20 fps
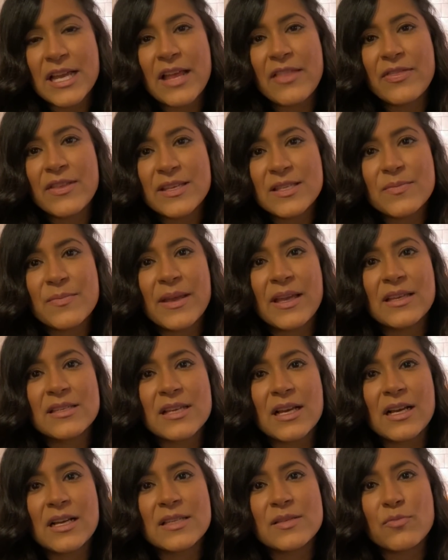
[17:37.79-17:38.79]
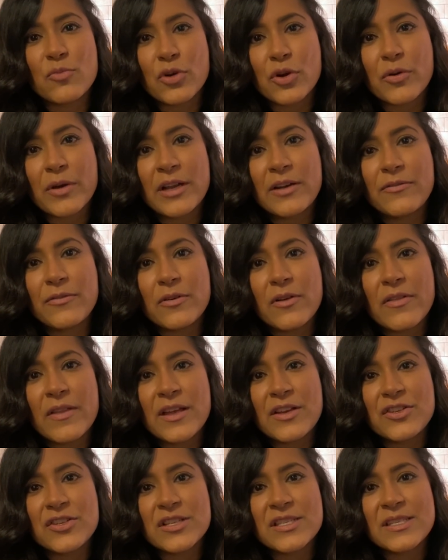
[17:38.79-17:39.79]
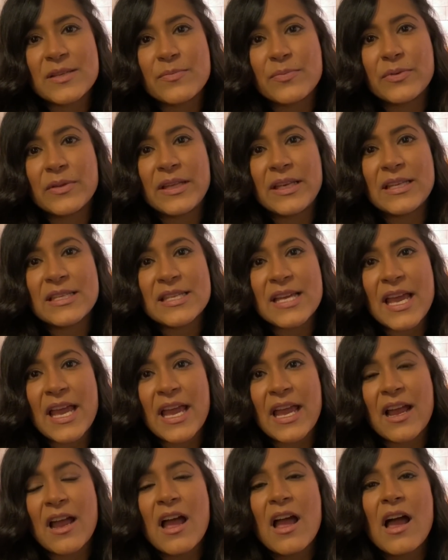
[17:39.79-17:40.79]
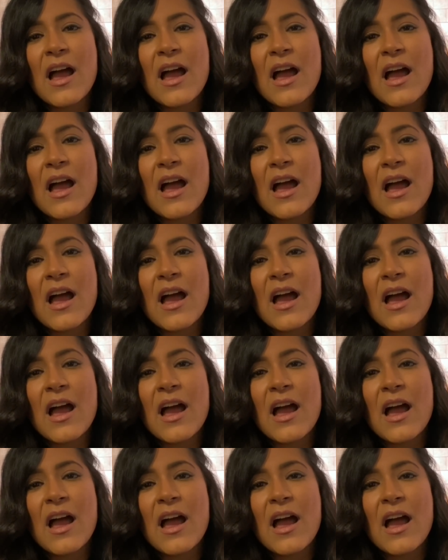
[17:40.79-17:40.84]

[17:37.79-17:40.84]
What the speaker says: And this makes us more grateful than just simply saying,